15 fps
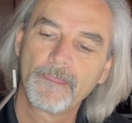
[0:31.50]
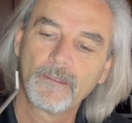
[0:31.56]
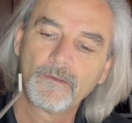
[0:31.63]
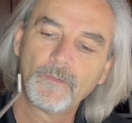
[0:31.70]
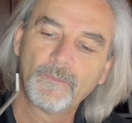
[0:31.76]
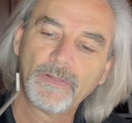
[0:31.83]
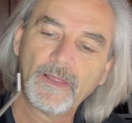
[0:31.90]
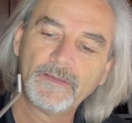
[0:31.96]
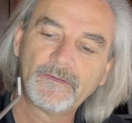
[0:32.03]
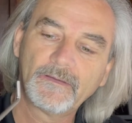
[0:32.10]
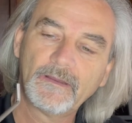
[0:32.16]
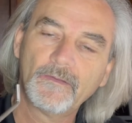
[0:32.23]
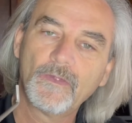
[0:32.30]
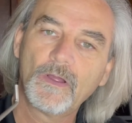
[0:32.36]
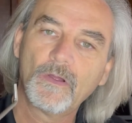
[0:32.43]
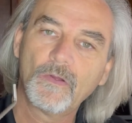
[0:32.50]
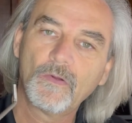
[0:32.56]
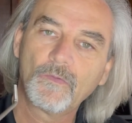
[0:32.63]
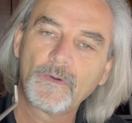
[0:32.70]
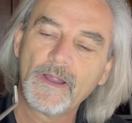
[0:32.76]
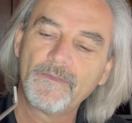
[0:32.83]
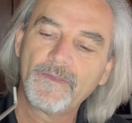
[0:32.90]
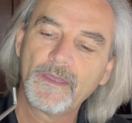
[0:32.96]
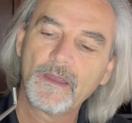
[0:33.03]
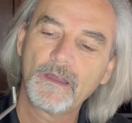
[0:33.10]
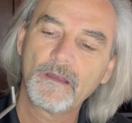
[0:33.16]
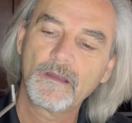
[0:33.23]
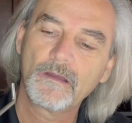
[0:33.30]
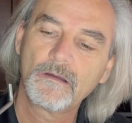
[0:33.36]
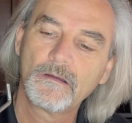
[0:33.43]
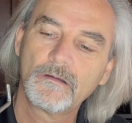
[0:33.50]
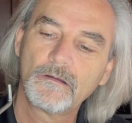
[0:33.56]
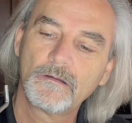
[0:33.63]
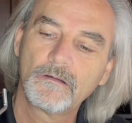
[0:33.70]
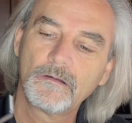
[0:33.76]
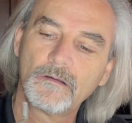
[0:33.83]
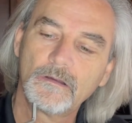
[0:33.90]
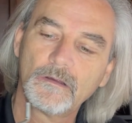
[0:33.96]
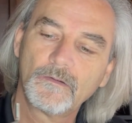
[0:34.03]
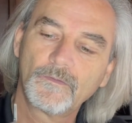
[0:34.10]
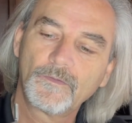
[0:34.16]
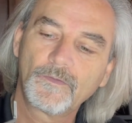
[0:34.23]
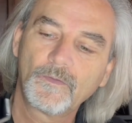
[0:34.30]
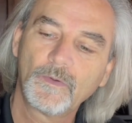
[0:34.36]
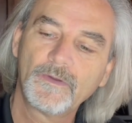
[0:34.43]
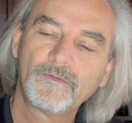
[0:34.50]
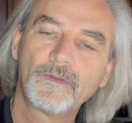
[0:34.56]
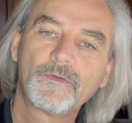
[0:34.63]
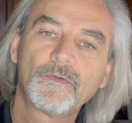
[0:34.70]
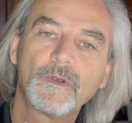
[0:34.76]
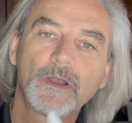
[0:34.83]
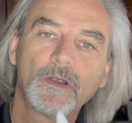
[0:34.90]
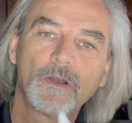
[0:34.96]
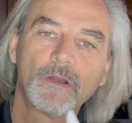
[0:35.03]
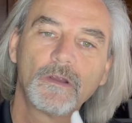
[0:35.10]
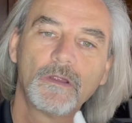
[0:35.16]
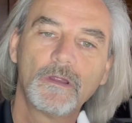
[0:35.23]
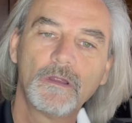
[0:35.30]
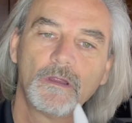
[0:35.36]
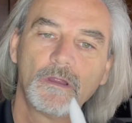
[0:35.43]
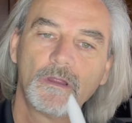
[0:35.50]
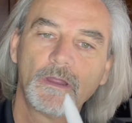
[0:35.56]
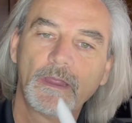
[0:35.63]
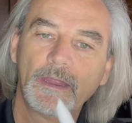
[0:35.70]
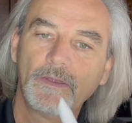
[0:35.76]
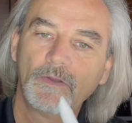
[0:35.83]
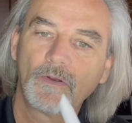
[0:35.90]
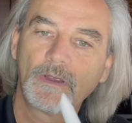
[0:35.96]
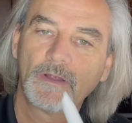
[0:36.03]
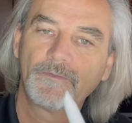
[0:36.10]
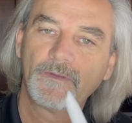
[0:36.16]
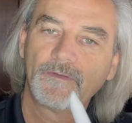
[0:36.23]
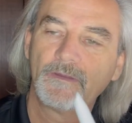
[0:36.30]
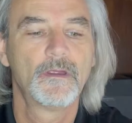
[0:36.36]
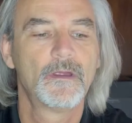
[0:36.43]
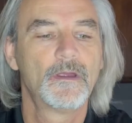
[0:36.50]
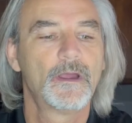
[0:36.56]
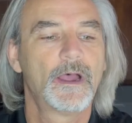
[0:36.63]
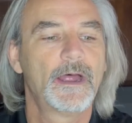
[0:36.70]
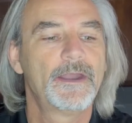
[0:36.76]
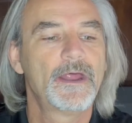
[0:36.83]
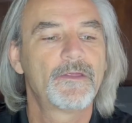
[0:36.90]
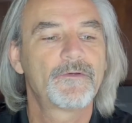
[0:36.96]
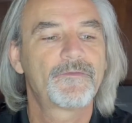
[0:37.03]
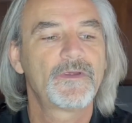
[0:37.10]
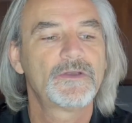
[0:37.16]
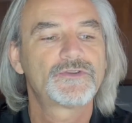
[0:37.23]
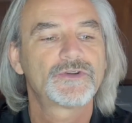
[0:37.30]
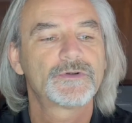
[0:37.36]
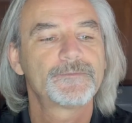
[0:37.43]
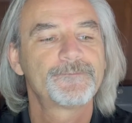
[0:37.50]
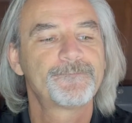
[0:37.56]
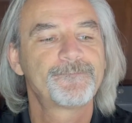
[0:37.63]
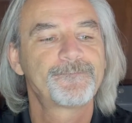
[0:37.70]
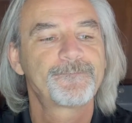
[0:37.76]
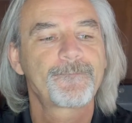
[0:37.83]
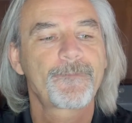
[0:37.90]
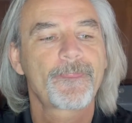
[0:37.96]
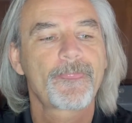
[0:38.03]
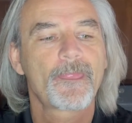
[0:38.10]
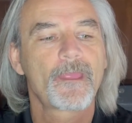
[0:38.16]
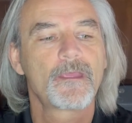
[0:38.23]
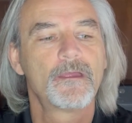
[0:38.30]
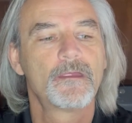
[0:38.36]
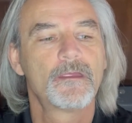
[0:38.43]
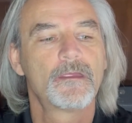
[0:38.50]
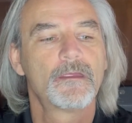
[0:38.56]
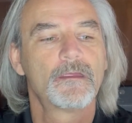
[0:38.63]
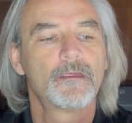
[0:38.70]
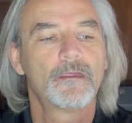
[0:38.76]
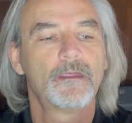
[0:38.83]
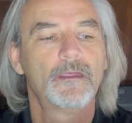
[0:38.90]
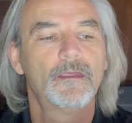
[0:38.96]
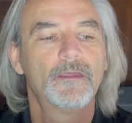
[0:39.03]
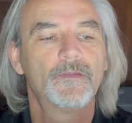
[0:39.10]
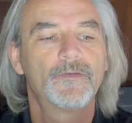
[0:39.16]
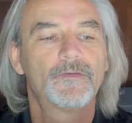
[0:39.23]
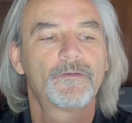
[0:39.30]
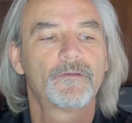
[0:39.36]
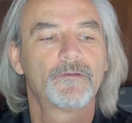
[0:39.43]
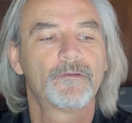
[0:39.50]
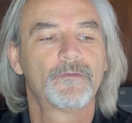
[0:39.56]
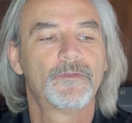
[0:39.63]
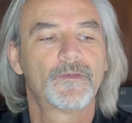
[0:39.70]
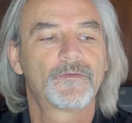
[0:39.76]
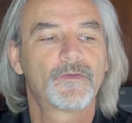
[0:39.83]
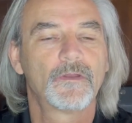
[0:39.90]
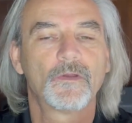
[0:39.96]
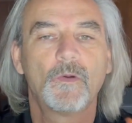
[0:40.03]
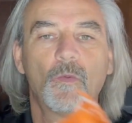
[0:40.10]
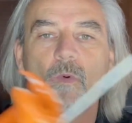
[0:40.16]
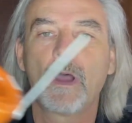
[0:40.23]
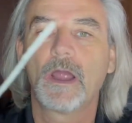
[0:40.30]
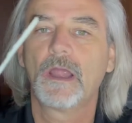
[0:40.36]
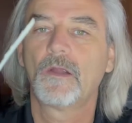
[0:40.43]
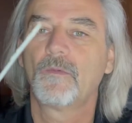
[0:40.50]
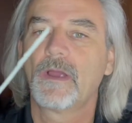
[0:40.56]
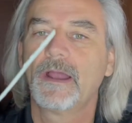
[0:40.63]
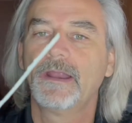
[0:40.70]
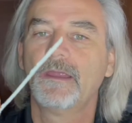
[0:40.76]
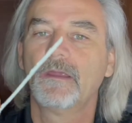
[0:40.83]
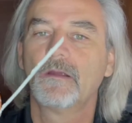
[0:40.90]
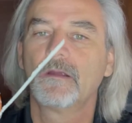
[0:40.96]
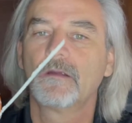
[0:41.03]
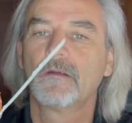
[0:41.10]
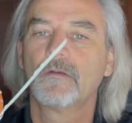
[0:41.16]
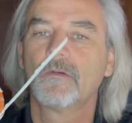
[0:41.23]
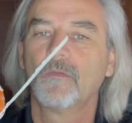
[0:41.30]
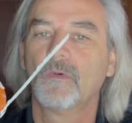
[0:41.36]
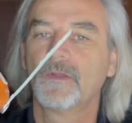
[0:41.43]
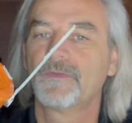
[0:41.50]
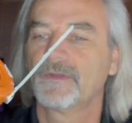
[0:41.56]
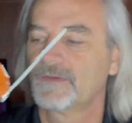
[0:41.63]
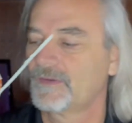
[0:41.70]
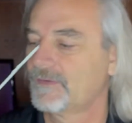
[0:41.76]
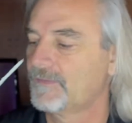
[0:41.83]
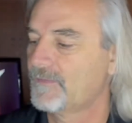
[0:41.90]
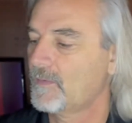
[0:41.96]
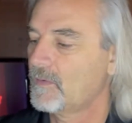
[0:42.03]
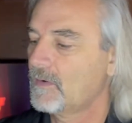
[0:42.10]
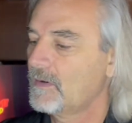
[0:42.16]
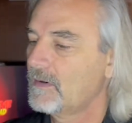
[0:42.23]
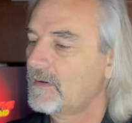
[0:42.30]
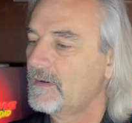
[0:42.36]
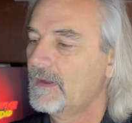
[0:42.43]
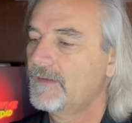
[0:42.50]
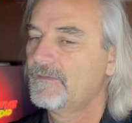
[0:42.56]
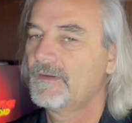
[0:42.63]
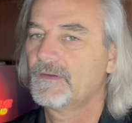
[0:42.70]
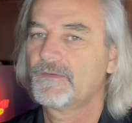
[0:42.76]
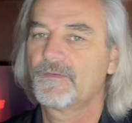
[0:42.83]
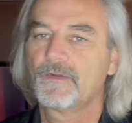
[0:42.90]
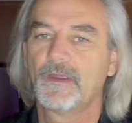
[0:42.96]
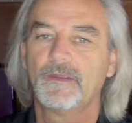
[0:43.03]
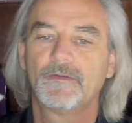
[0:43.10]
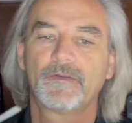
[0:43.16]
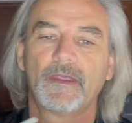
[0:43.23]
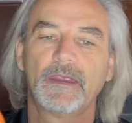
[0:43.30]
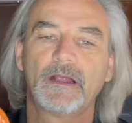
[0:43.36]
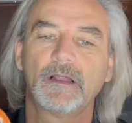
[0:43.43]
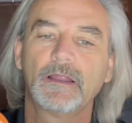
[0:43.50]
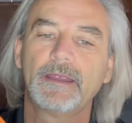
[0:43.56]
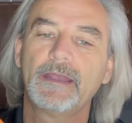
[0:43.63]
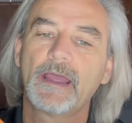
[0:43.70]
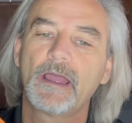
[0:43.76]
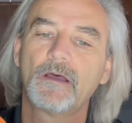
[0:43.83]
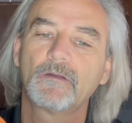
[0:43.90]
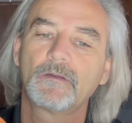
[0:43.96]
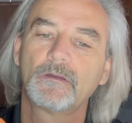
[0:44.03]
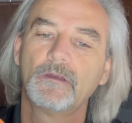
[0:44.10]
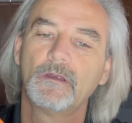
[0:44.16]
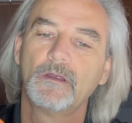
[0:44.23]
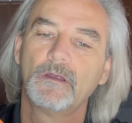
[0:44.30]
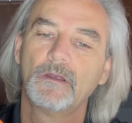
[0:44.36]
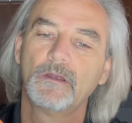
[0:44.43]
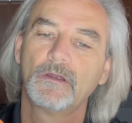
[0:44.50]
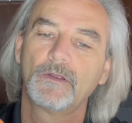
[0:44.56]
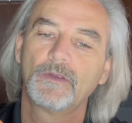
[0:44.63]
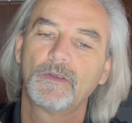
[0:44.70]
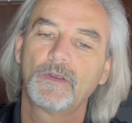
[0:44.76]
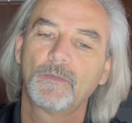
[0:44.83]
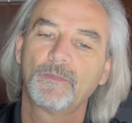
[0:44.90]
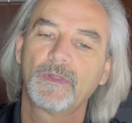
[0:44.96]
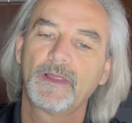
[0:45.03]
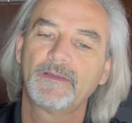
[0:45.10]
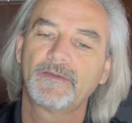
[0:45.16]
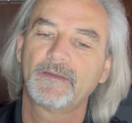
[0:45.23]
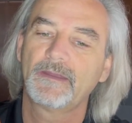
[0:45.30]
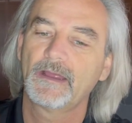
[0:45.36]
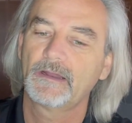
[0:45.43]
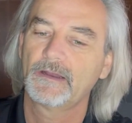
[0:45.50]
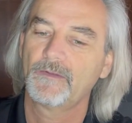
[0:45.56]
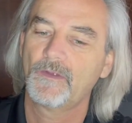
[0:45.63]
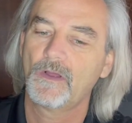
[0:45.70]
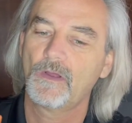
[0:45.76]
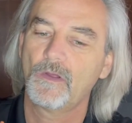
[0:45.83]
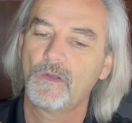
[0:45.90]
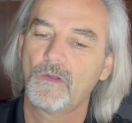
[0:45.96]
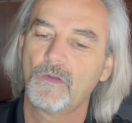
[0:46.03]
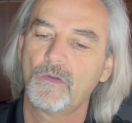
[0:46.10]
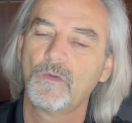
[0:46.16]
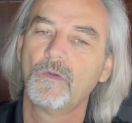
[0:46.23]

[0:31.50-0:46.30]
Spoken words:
Place it in the hole right there, squeeze the trigger, and you'll cut the tip. Another feature is this little wire right here. What this is for is this is a clean out. You can place it down in the hole